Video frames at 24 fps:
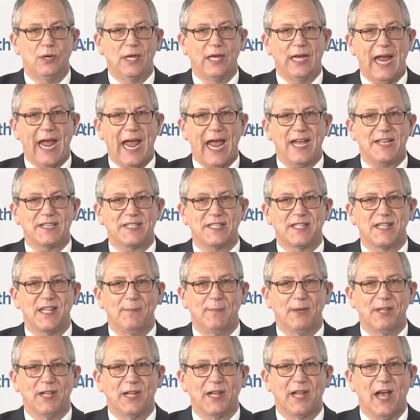can ask
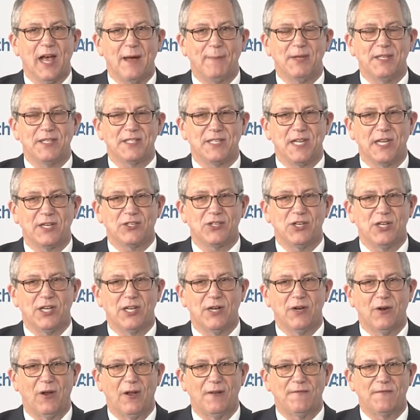them in the comments section
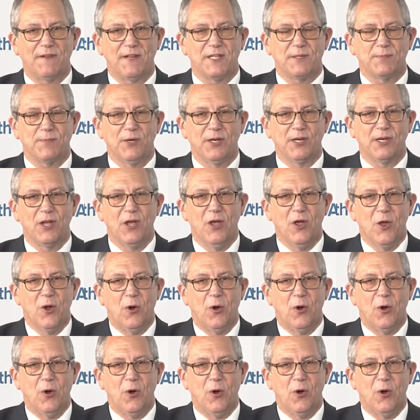here on Facebook,